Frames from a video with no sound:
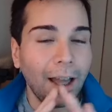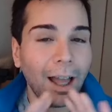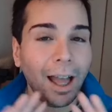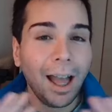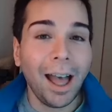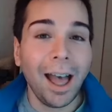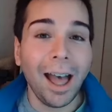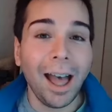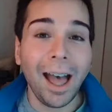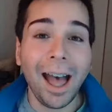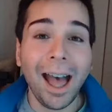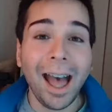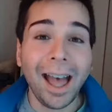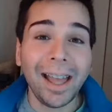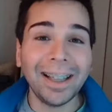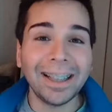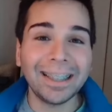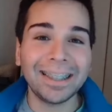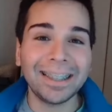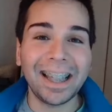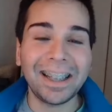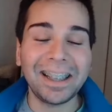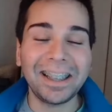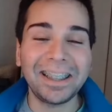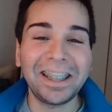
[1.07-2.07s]
Hi,
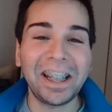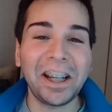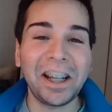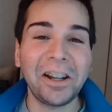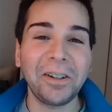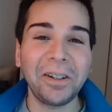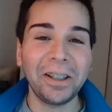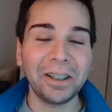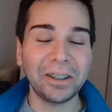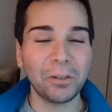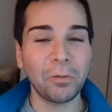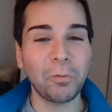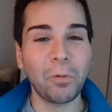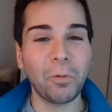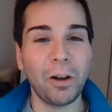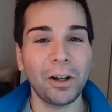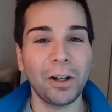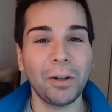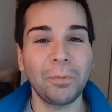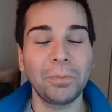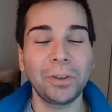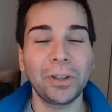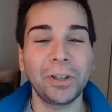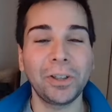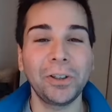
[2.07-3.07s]
Sagittarius.
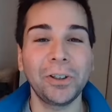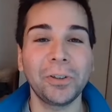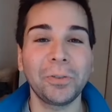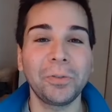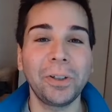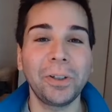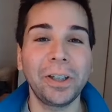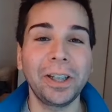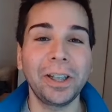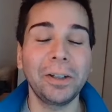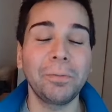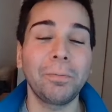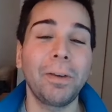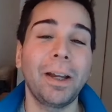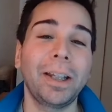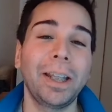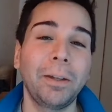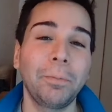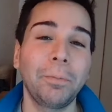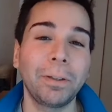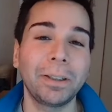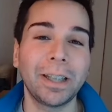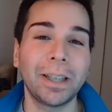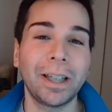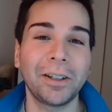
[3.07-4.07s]
Welcome to your reading. My
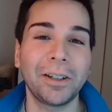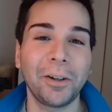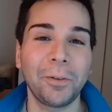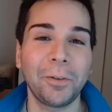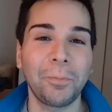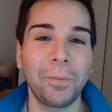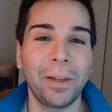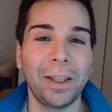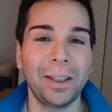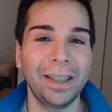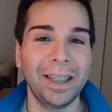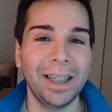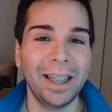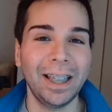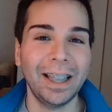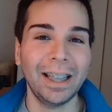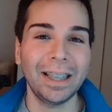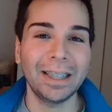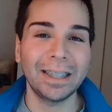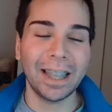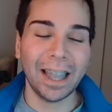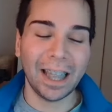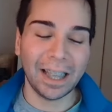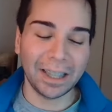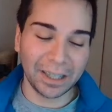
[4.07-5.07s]
name is Edgar
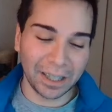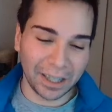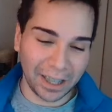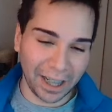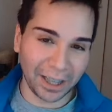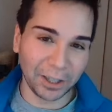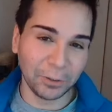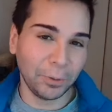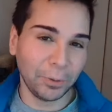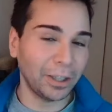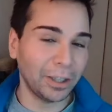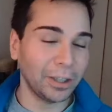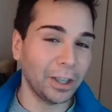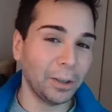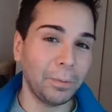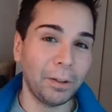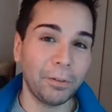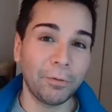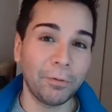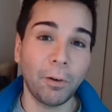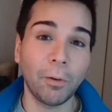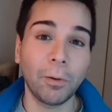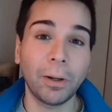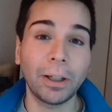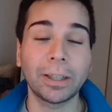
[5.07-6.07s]
Mendez, and today's reading is going to be
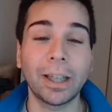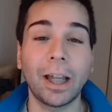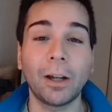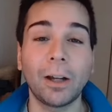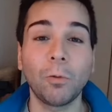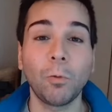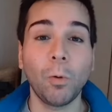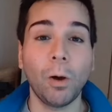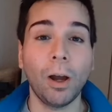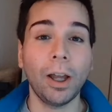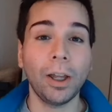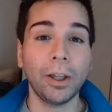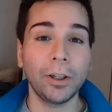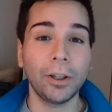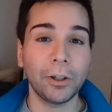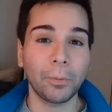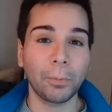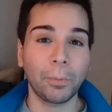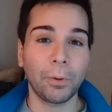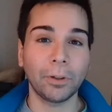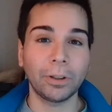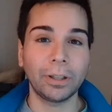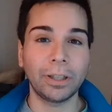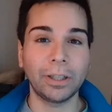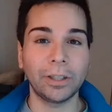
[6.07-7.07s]
focused on what your
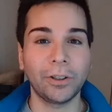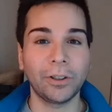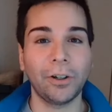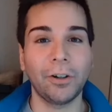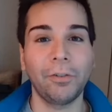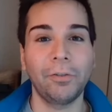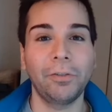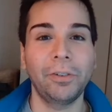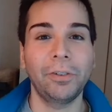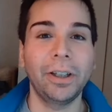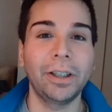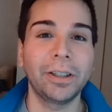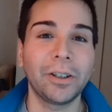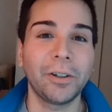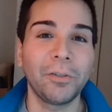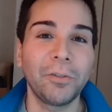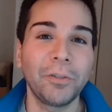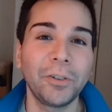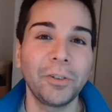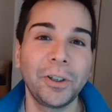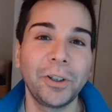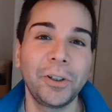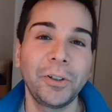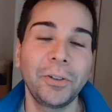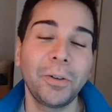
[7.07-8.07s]
person's current feelings are for
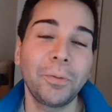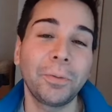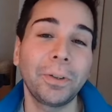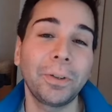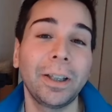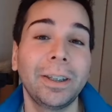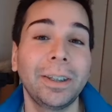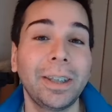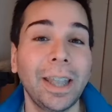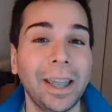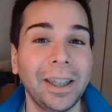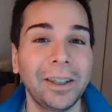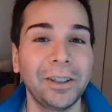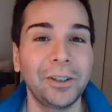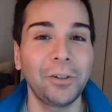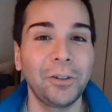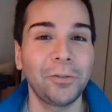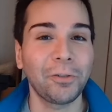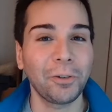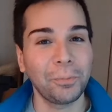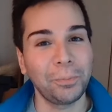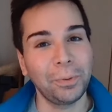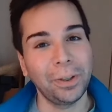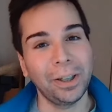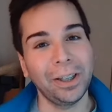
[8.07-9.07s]
you. I want to thank you
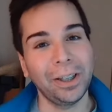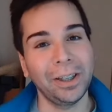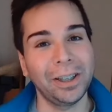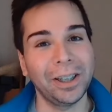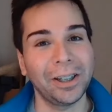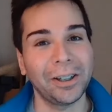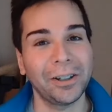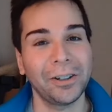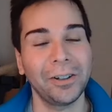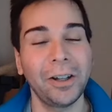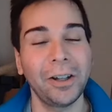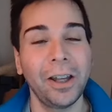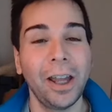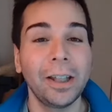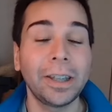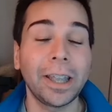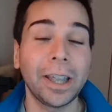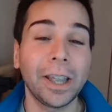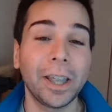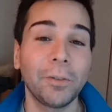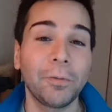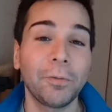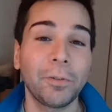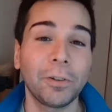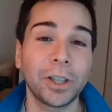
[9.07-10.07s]
for being here.
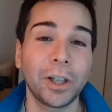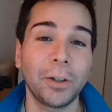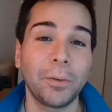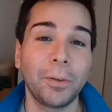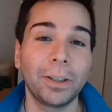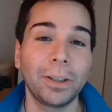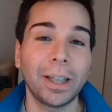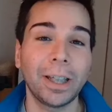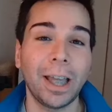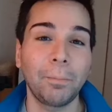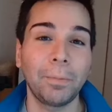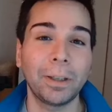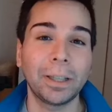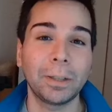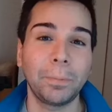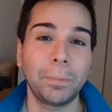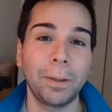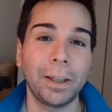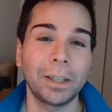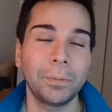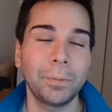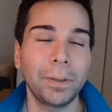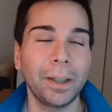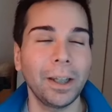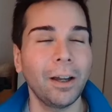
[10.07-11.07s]
Thank you for sharing time and
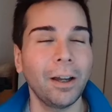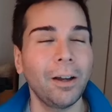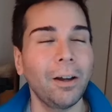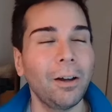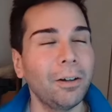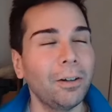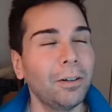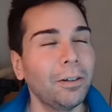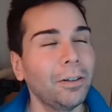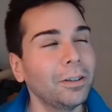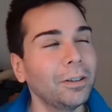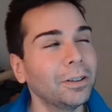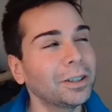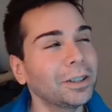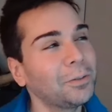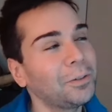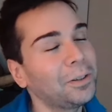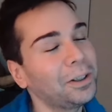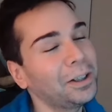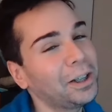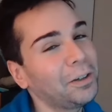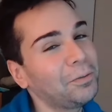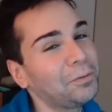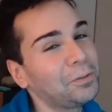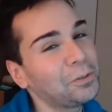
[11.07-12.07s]
space with me. Also want
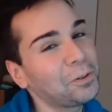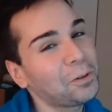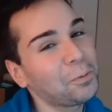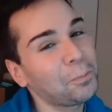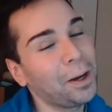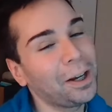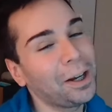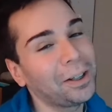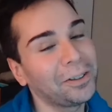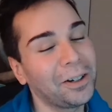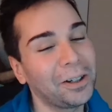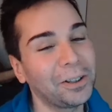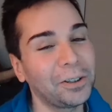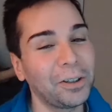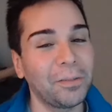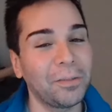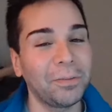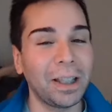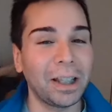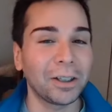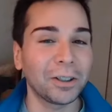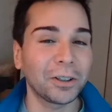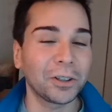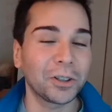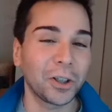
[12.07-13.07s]
to give you a reminder, I do have a
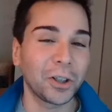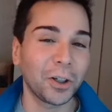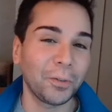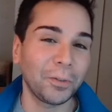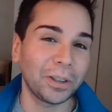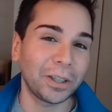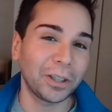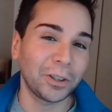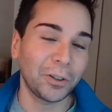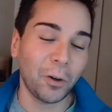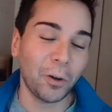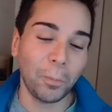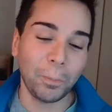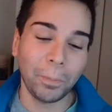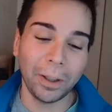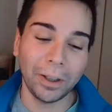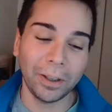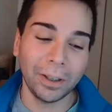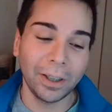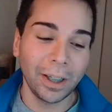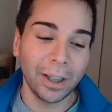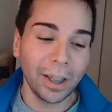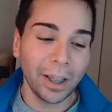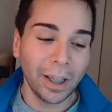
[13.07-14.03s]
lot of services open.